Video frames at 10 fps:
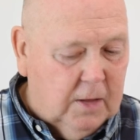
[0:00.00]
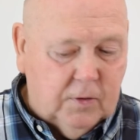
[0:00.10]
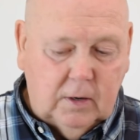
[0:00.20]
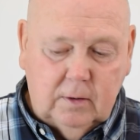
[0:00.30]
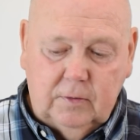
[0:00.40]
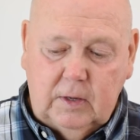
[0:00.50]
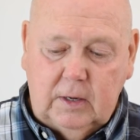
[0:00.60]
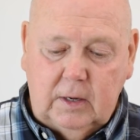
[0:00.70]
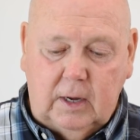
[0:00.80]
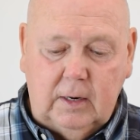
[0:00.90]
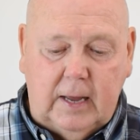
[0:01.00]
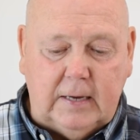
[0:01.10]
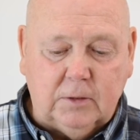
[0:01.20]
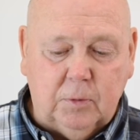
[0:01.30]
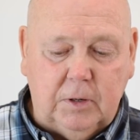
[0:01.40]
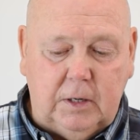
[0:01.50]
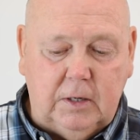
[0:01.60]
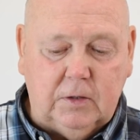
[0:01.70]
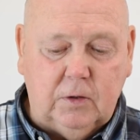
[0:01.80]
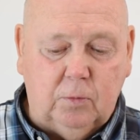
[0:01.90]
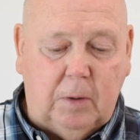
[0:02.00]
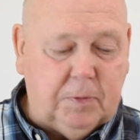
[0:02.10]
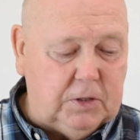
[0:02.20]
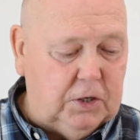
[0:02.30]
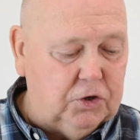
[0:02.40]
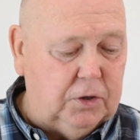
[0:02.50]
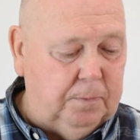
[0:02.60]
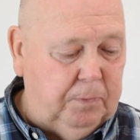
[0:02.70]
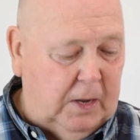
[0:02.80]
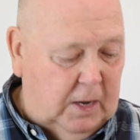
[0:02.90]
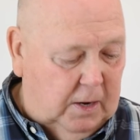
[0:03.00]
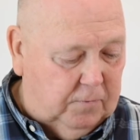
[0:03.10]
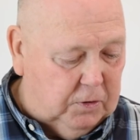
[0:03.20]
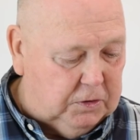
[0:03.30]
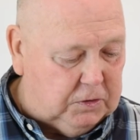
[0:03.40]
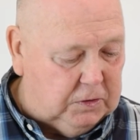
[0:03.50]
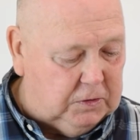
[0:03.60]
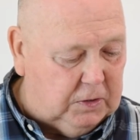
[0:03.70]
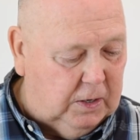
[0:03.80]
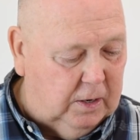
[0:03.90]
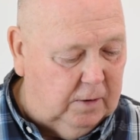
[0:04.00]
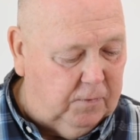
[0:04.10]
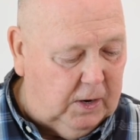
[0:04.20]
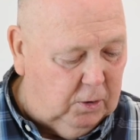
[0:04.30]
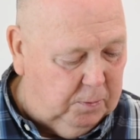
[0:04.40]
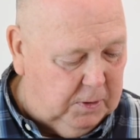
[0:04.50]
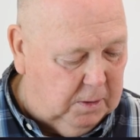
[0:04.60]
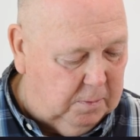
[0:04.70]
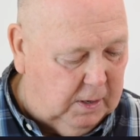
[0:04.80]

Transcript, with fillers: The, the uh, last one is the repetition. For instance, if I open up